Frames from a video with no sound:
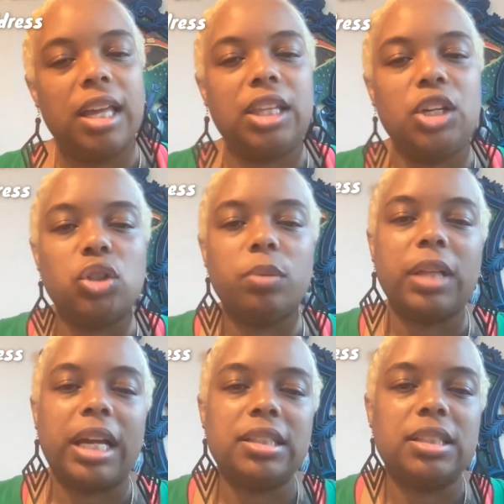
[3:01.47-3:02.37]
These are
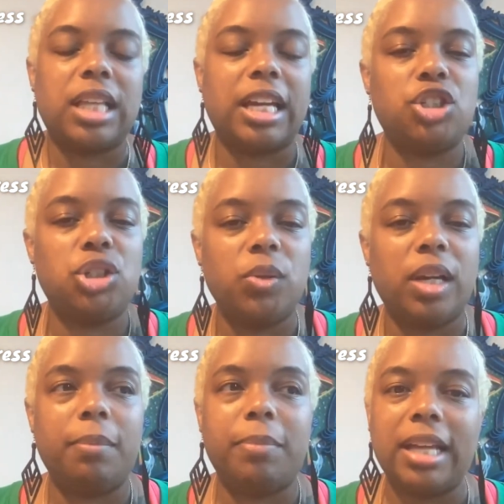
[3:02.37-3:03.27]
places that you
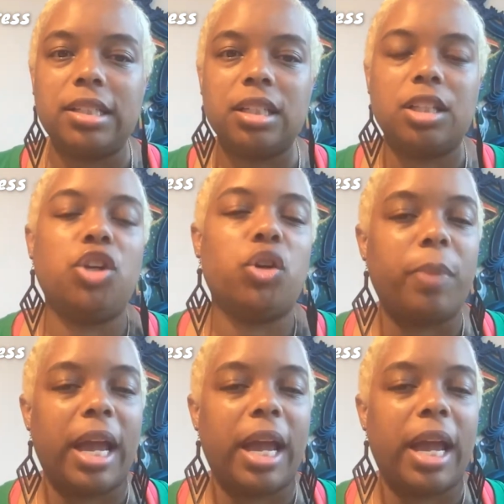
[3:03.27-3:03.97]
can basically, you're